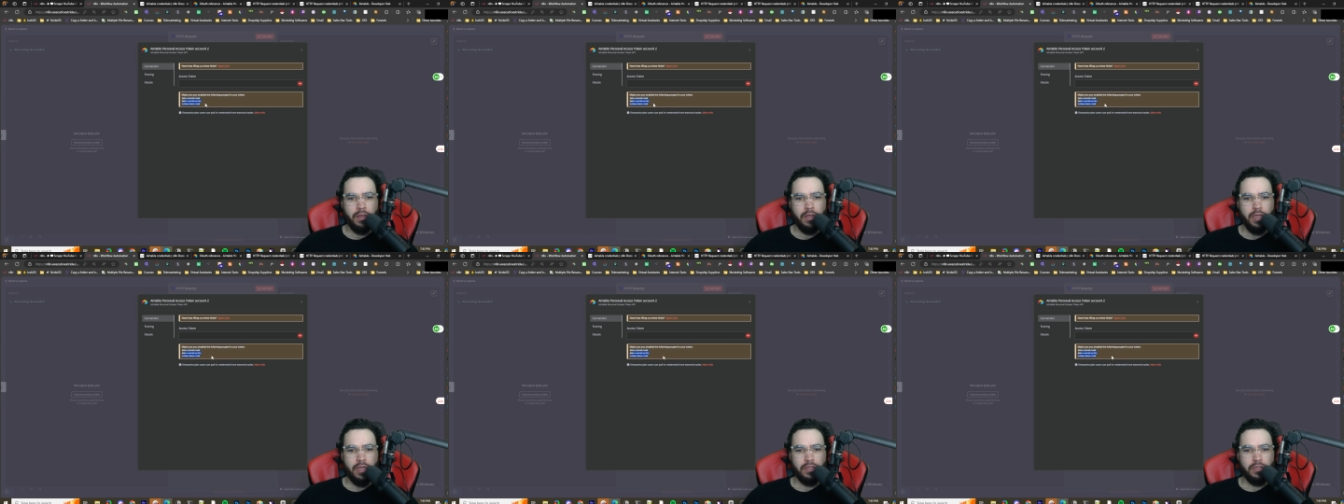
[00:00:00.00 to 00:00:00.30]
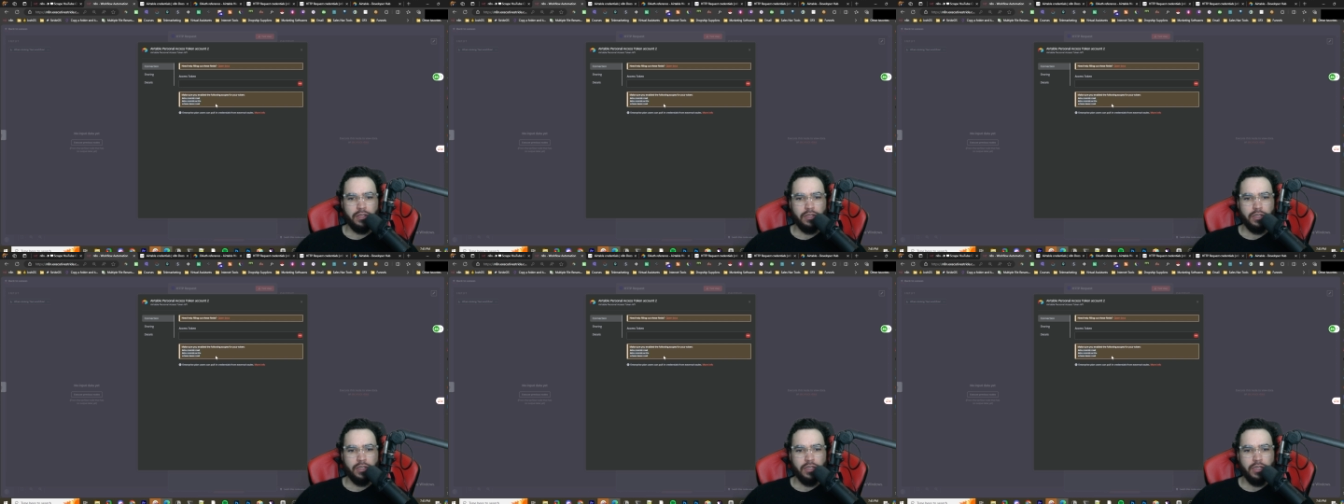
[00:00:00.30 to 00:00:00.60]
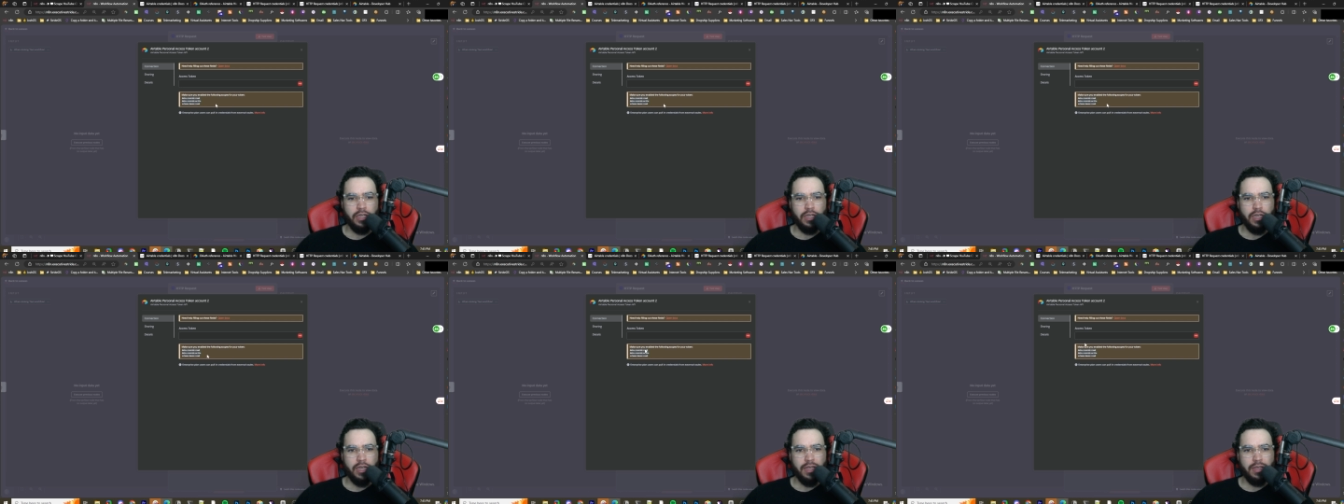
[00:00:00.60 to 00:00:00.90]
Okay, so you're
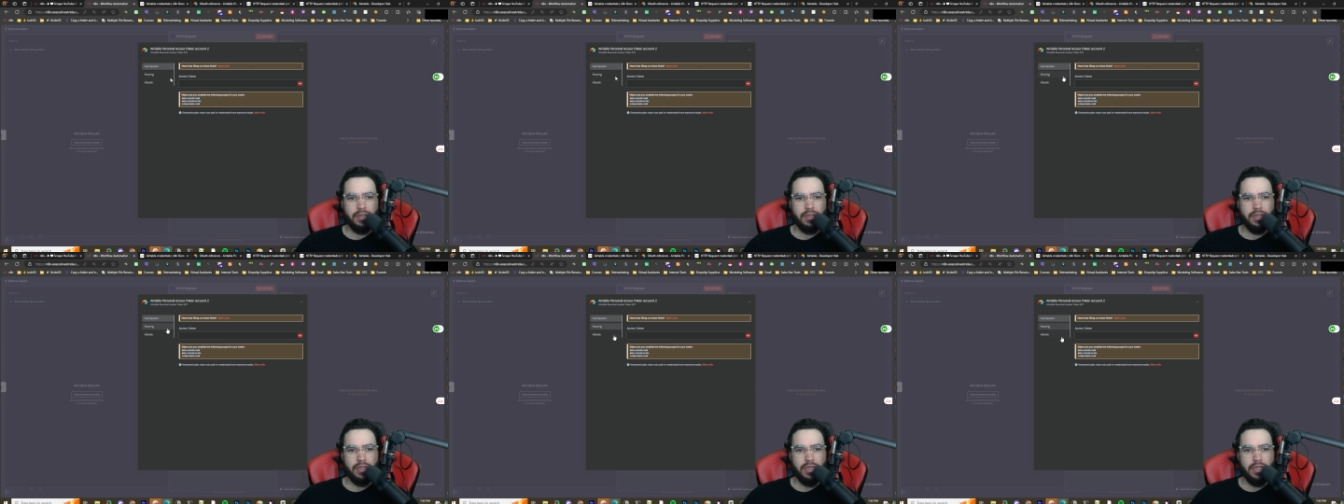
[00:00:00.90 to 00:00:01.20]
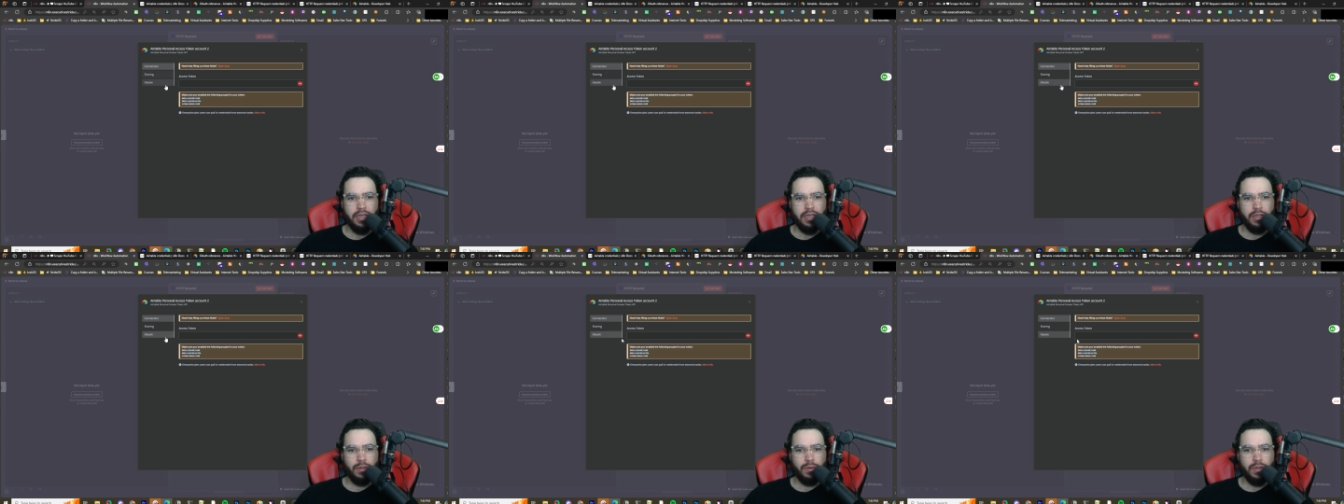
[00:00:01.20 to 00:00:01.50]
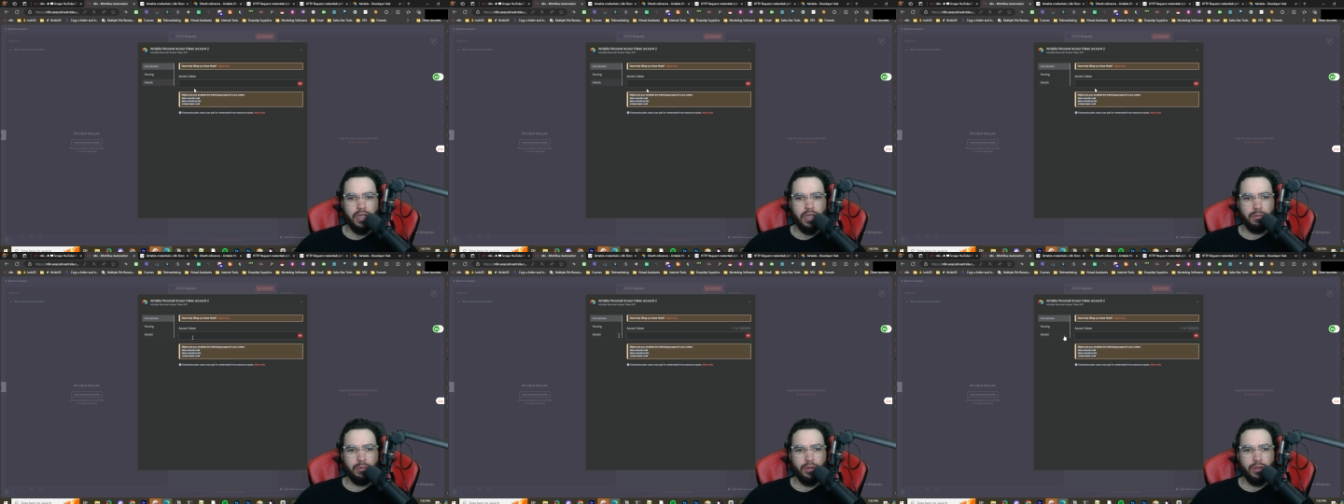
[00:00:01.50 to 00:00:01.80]
going to need to
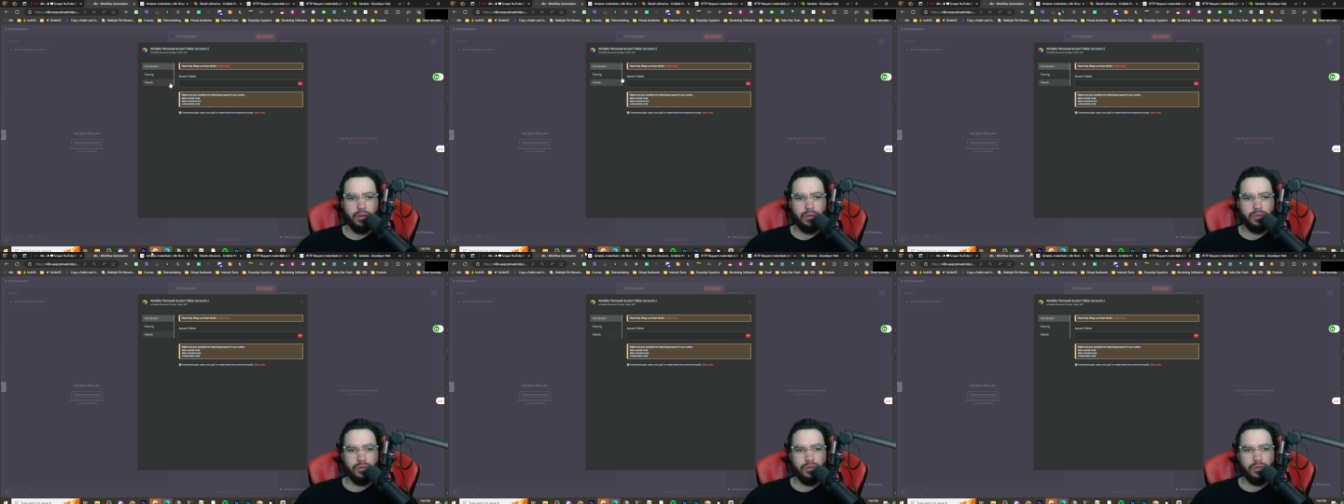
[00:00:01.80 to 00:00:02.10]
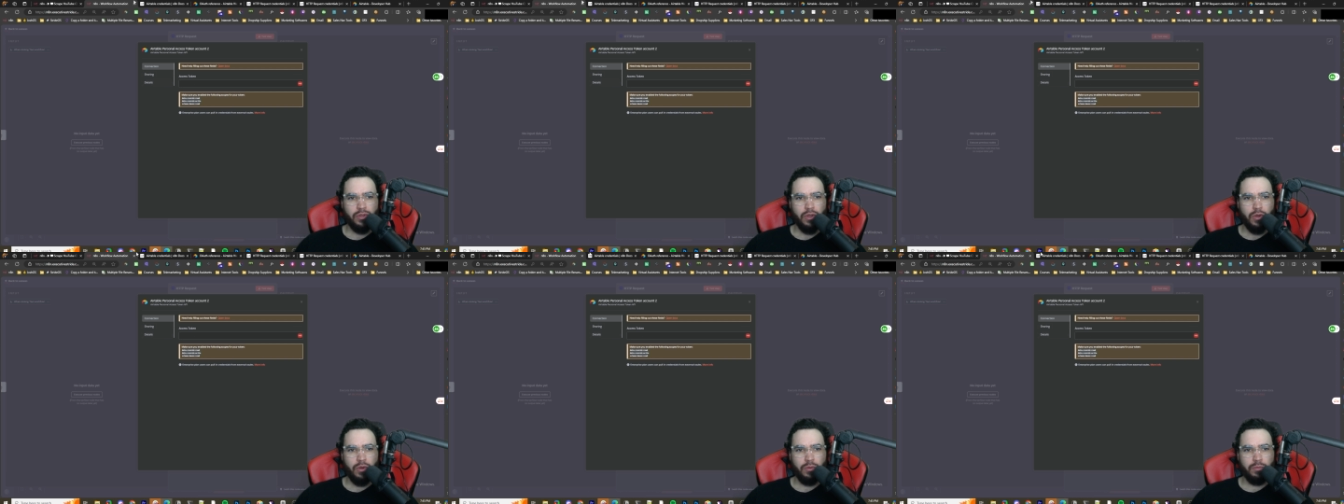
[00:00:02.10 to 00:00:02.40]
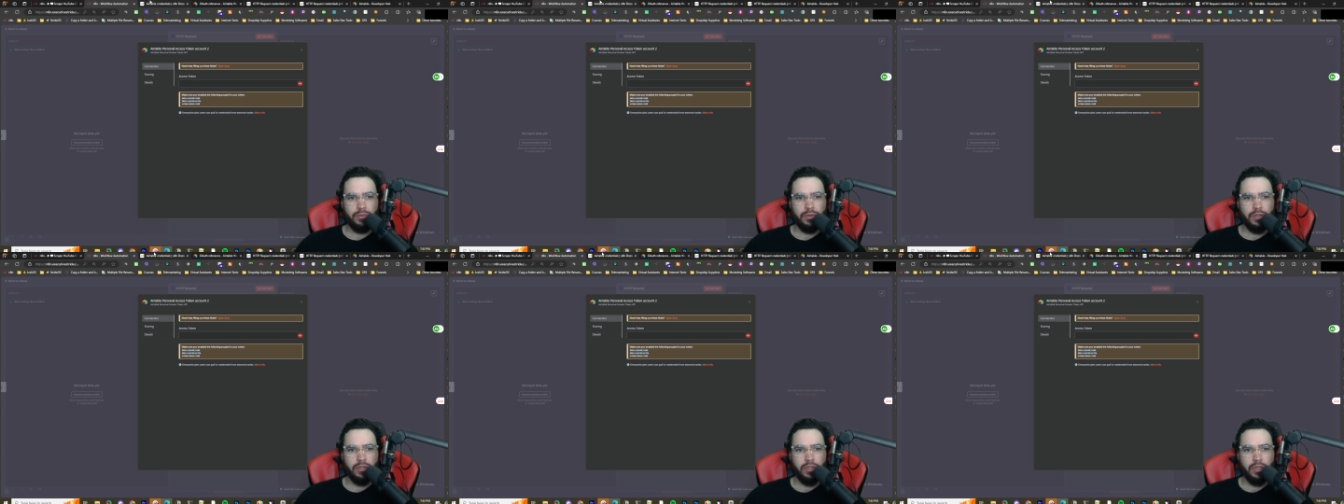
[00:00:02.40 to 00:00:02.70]
enable those
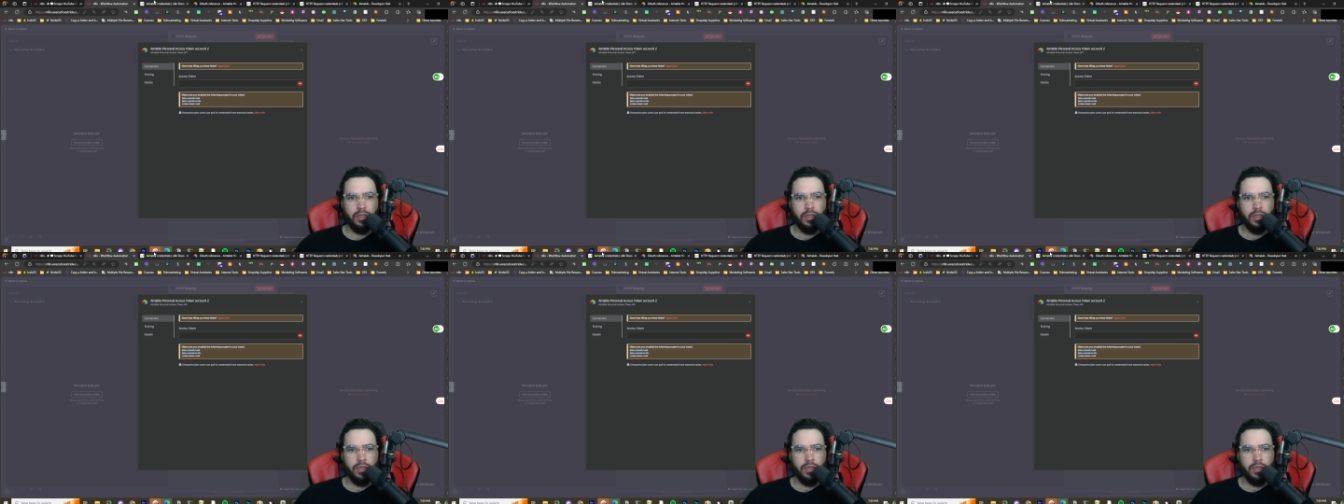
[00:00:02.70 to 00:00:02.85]
scopes.